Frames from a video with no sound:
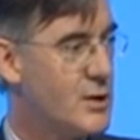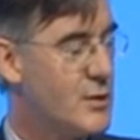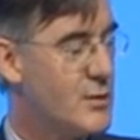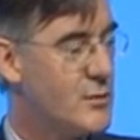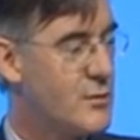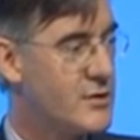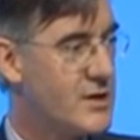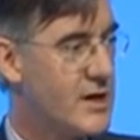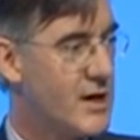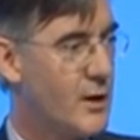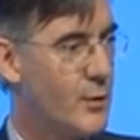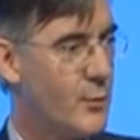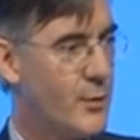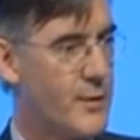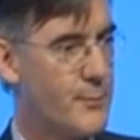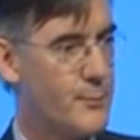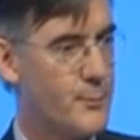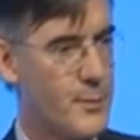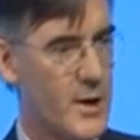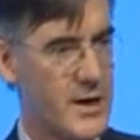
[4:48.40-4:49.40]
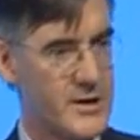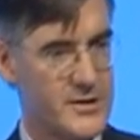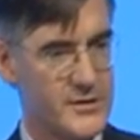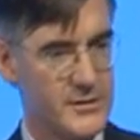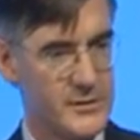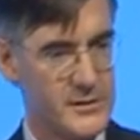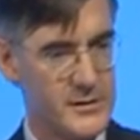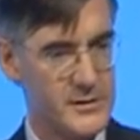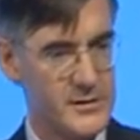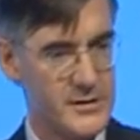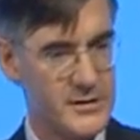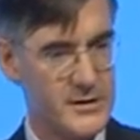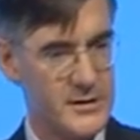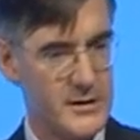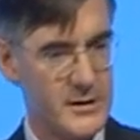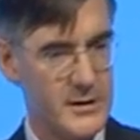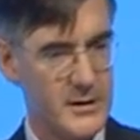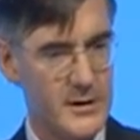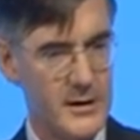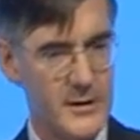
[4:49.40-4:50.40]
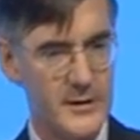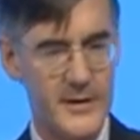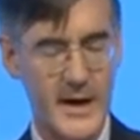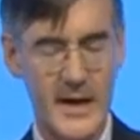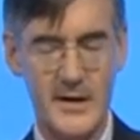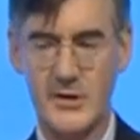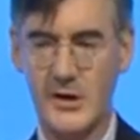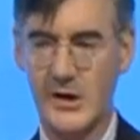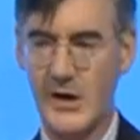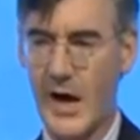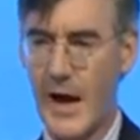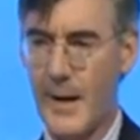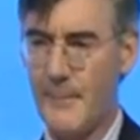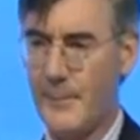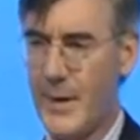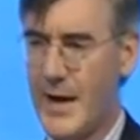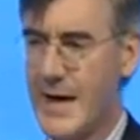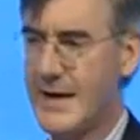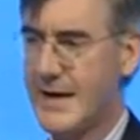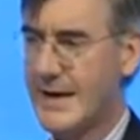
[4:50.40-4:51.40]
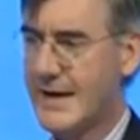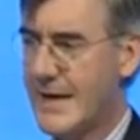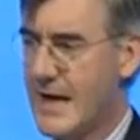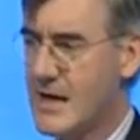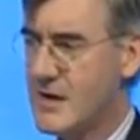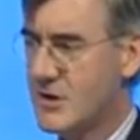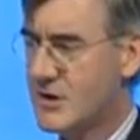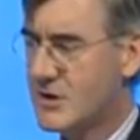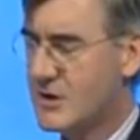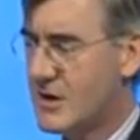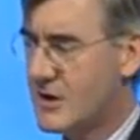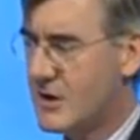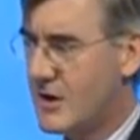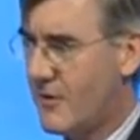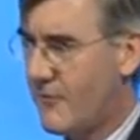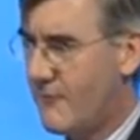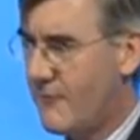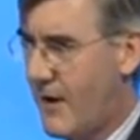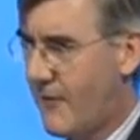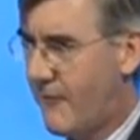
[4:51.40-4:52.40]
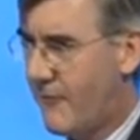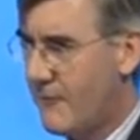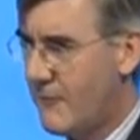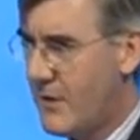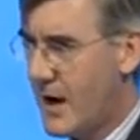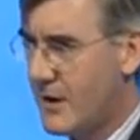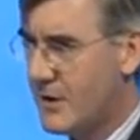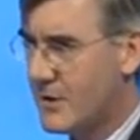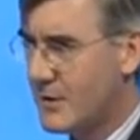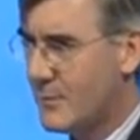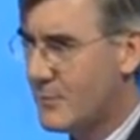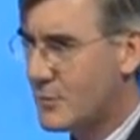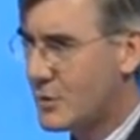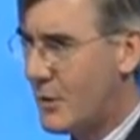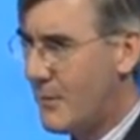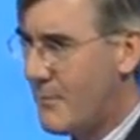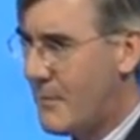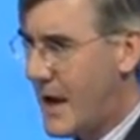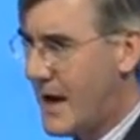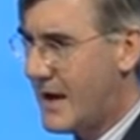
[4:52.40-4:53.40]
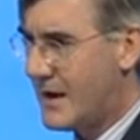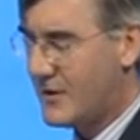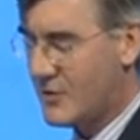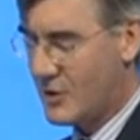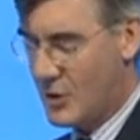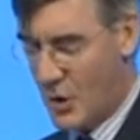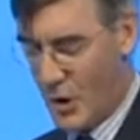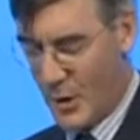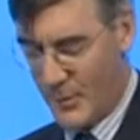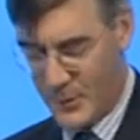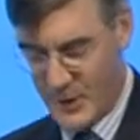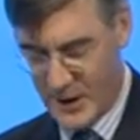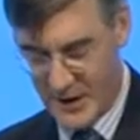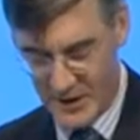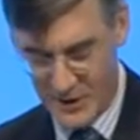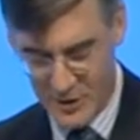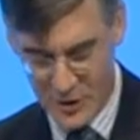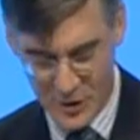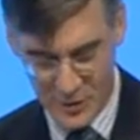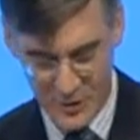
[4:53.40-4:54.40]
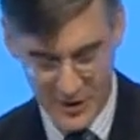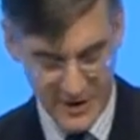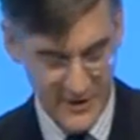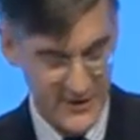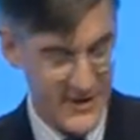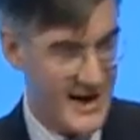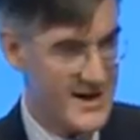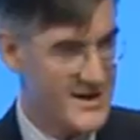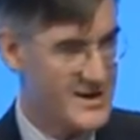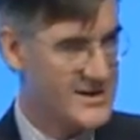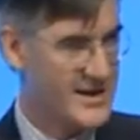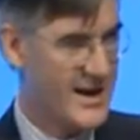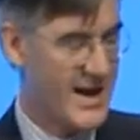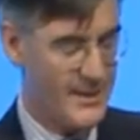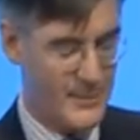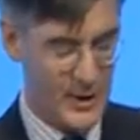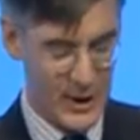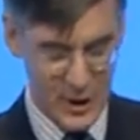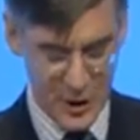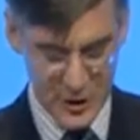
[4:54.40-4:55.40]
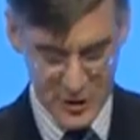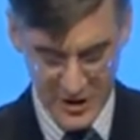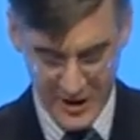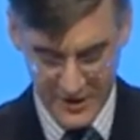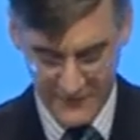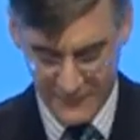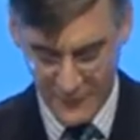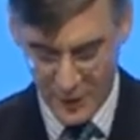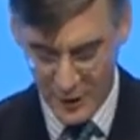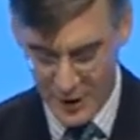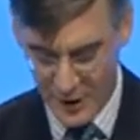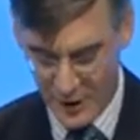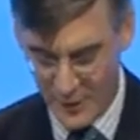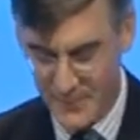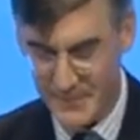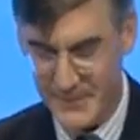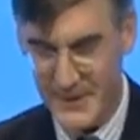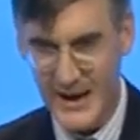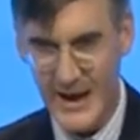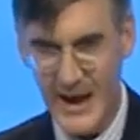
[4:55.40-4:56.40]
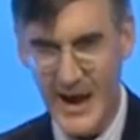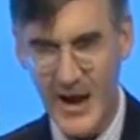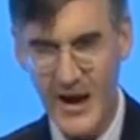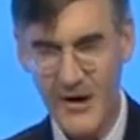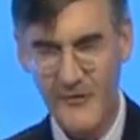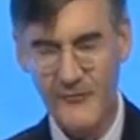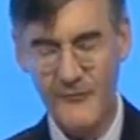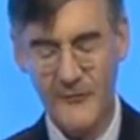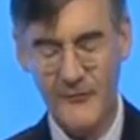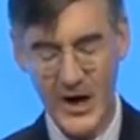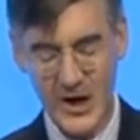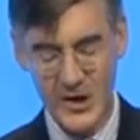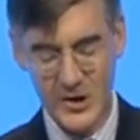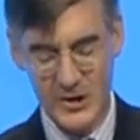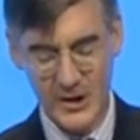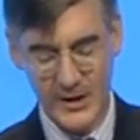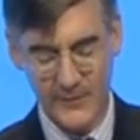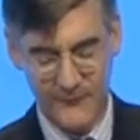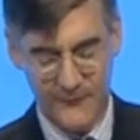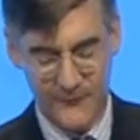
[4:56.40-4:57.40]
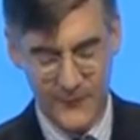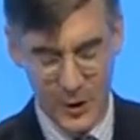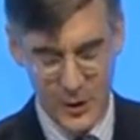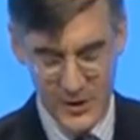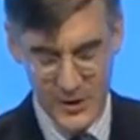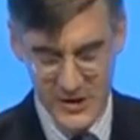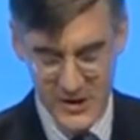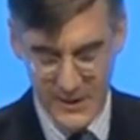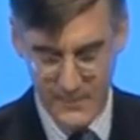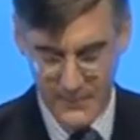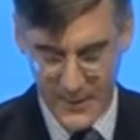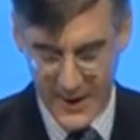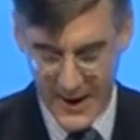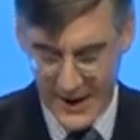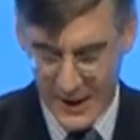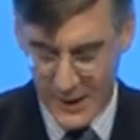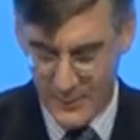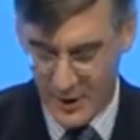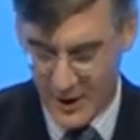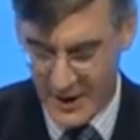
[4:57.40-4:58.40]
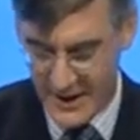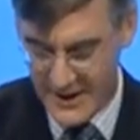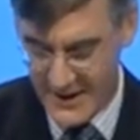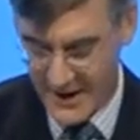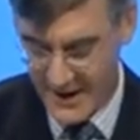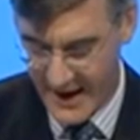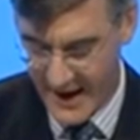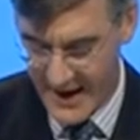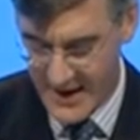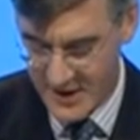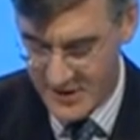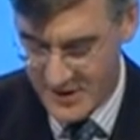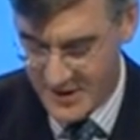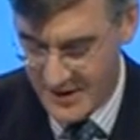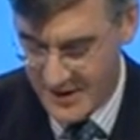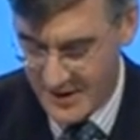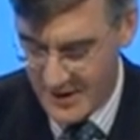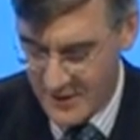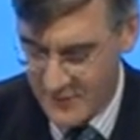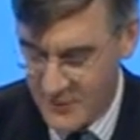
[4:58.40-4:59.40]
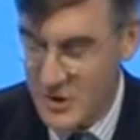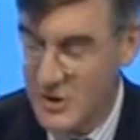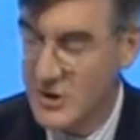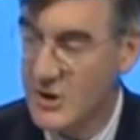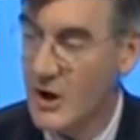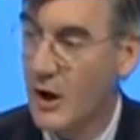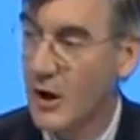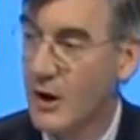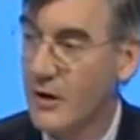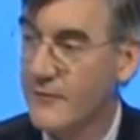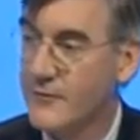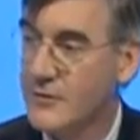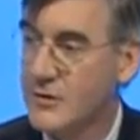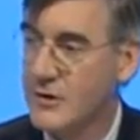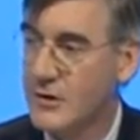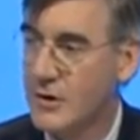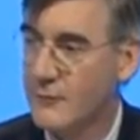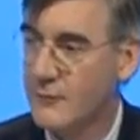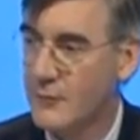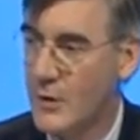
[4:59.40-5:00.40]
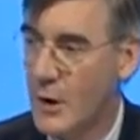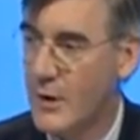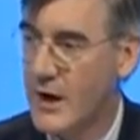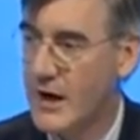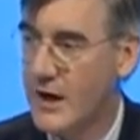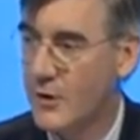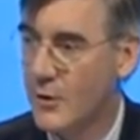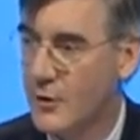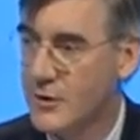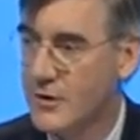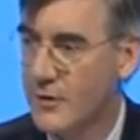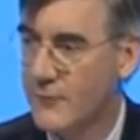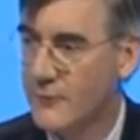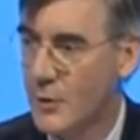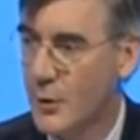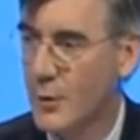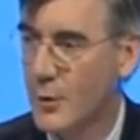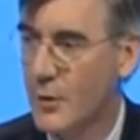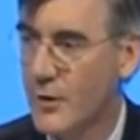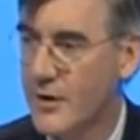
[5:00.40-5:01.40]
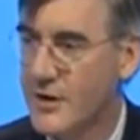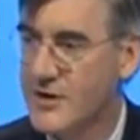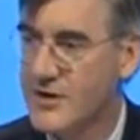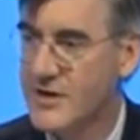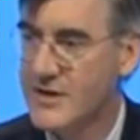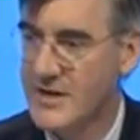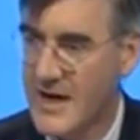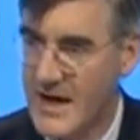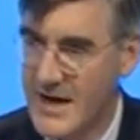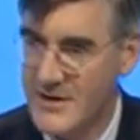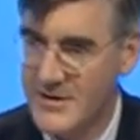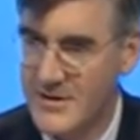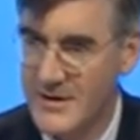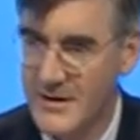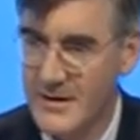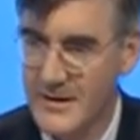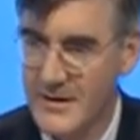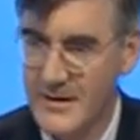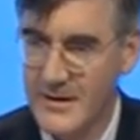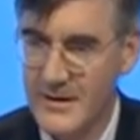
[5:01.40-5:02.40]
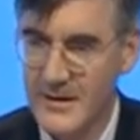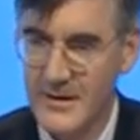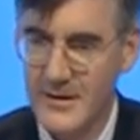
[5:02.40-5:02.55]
a new deal with Brussels, then to campaign against it in a referendum to remain in the European Union. That is Labour logic for you. In friendship false, implacable in hate. resolved to ruin or to rule the state.